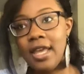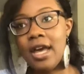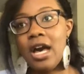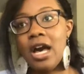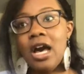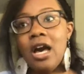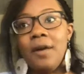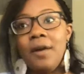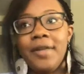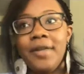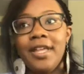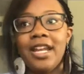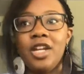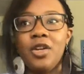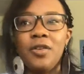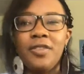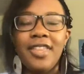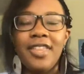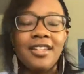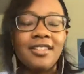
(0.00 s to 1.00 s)
And I
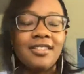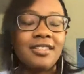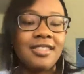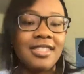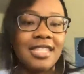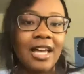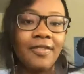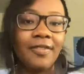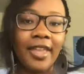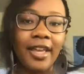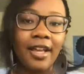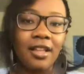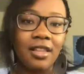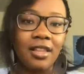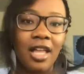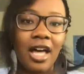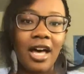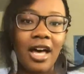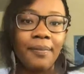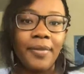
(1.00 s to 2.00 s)
know that doesn't sound like a
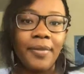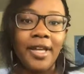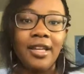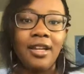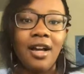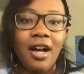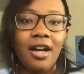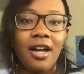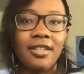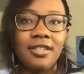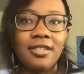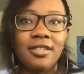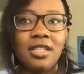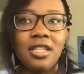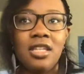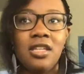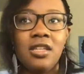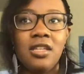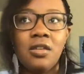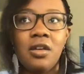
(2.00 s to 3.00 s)
lot, but
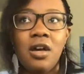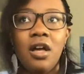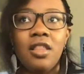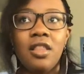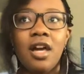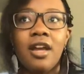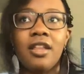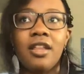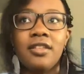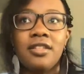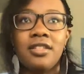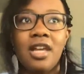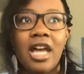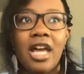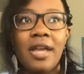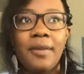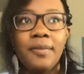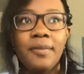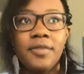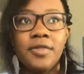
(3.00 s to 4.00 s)
honestly, a lot of the
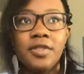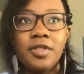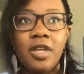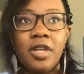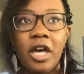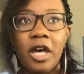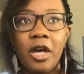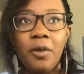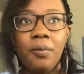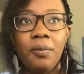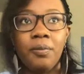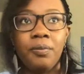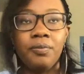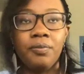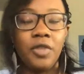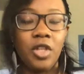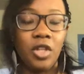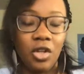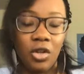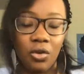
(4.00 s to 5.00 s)
times,
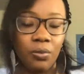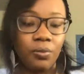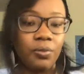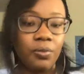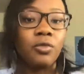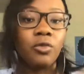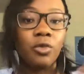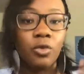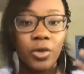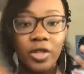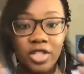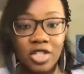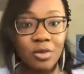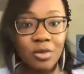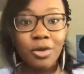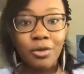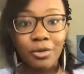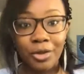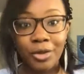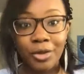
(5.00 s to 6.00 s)
you know,
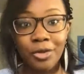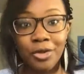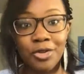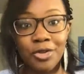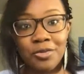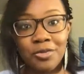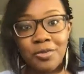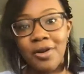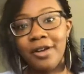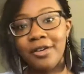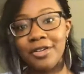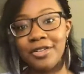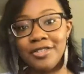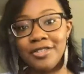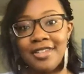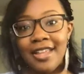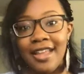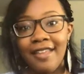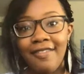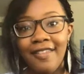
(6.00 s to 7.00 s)
reasonable recruiters will
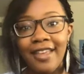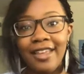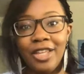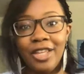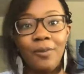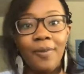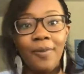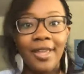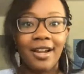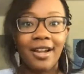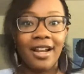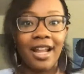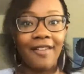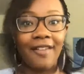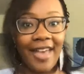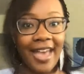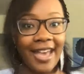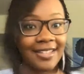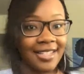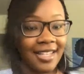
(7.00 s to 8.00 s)
understand that you may not
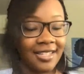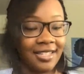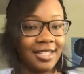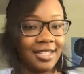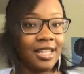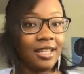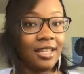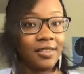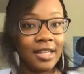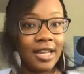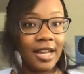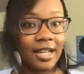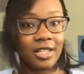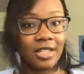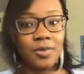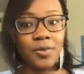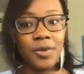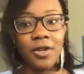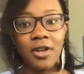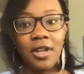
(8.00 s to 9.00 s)
have access to get that
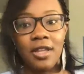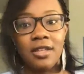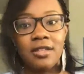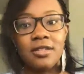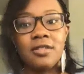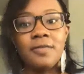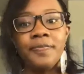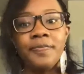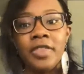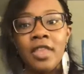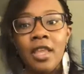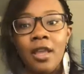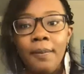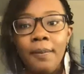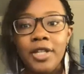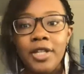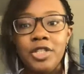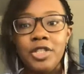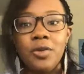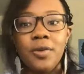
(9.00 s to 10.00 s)
experience,
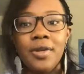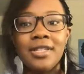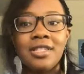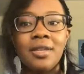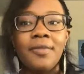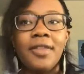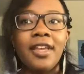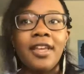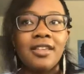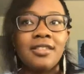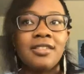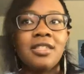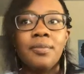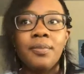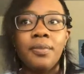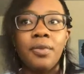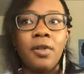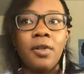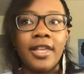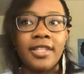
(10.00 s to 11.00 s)
but doing something as
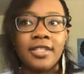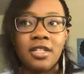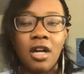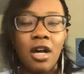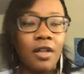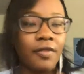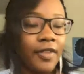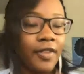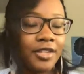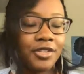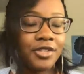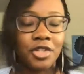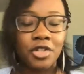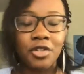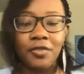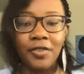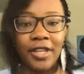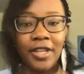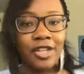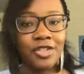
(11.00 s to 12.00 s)
simple as an online
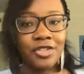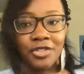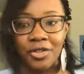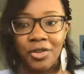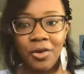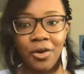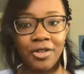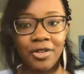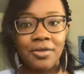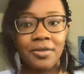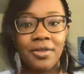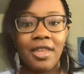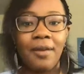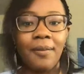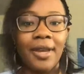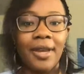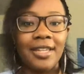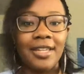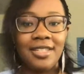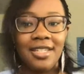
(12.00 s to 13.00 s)
certification course with
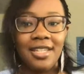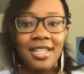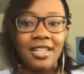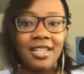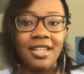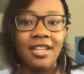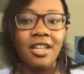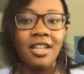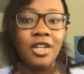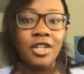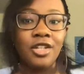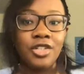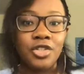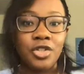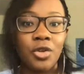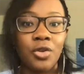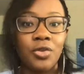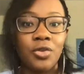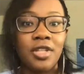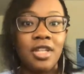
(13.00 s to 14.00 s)
MIT
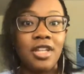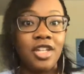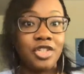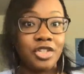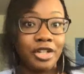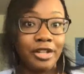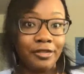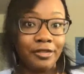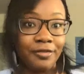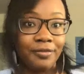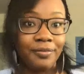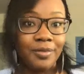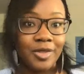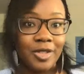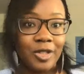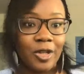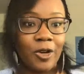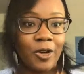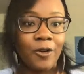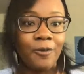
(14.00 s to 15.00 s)
shows initiative.
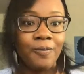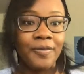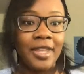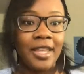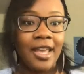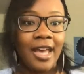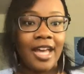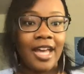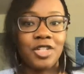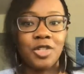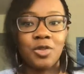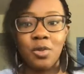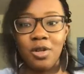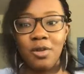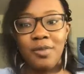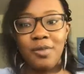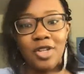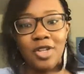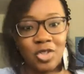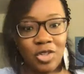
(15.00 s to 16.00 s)
So I just wanted
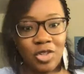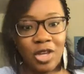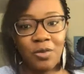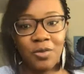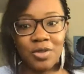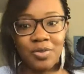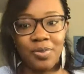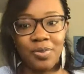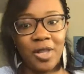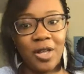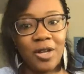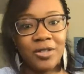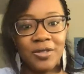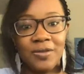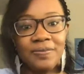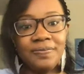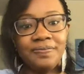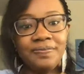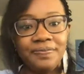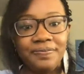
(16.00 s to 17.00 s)
to make sure that was plugged.